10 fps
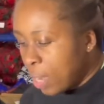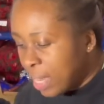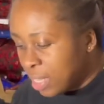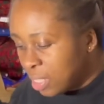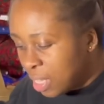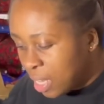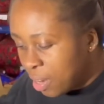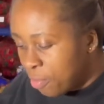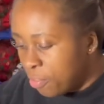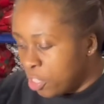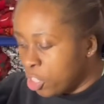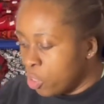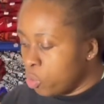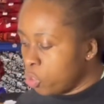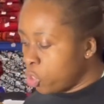editing
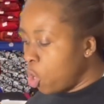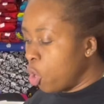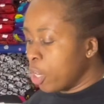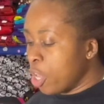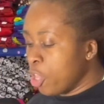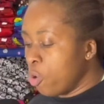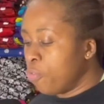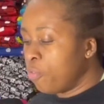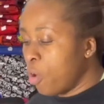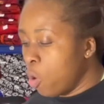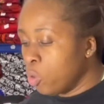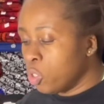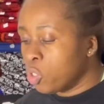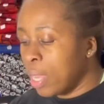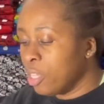videos on your phone.
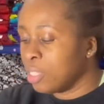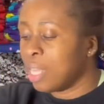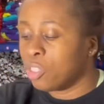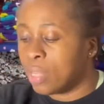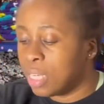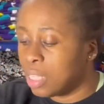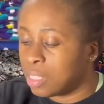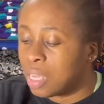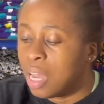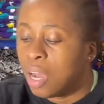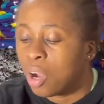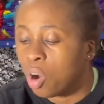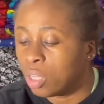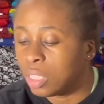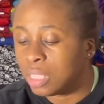So I use that to edit
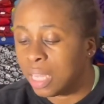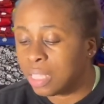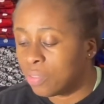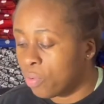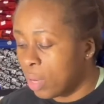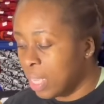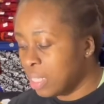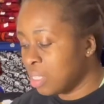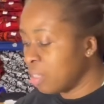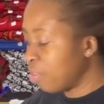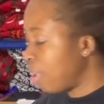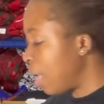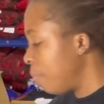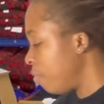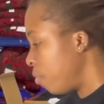content for
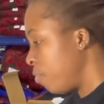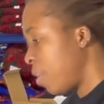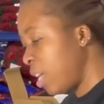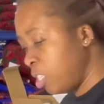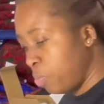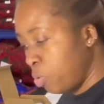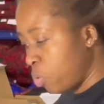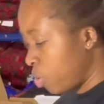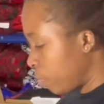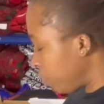Instagram, for Facebook,